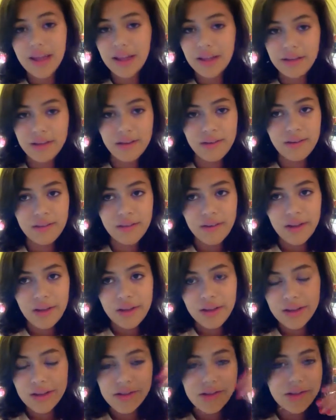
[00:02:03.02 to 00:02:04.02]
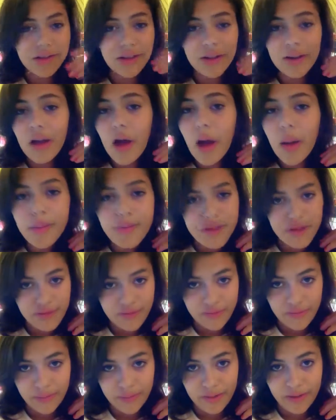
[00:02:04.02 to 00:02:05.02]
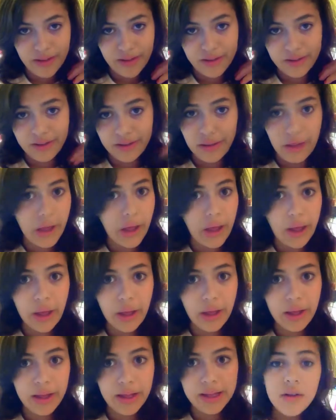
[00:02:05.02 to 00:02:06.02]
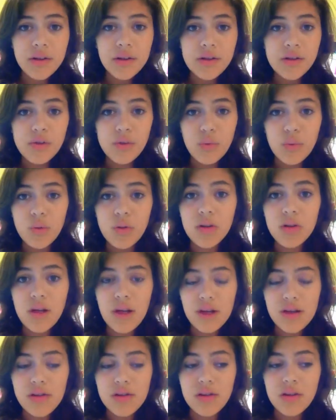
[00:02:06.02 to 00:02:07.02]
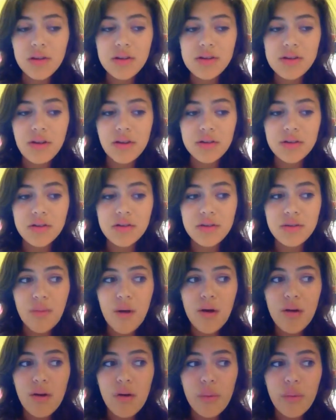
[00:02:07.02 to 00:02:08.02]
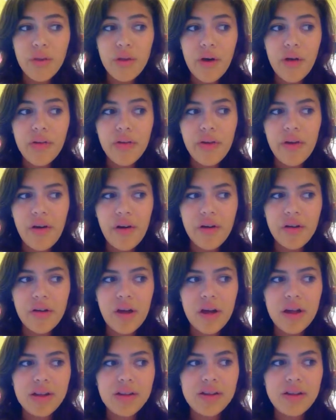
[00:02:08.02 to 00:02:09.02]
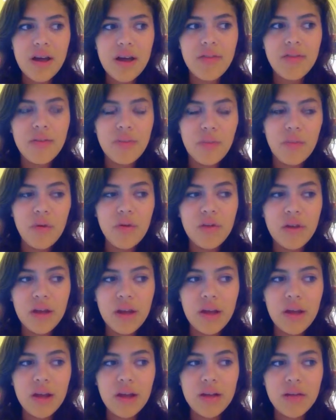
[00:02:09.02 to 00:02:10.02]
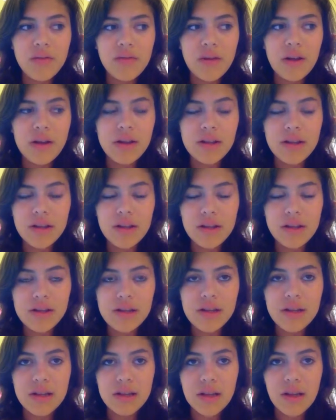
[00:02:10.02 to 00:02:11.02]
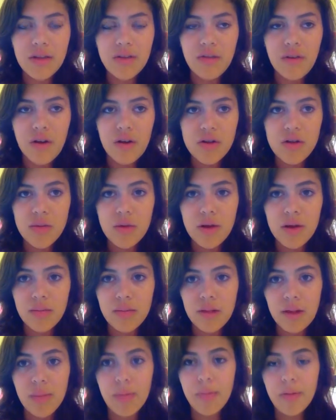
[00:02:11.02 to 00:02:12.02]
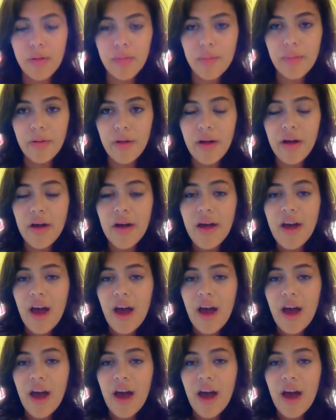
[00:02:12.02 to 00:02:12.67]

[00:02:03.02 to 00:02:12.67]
Ellen. It's just not an option for me. Duh. School actually starts tomorrow. With all the R A stuff and moving in and residence and like Frosh Week and blah blah blah blah blah,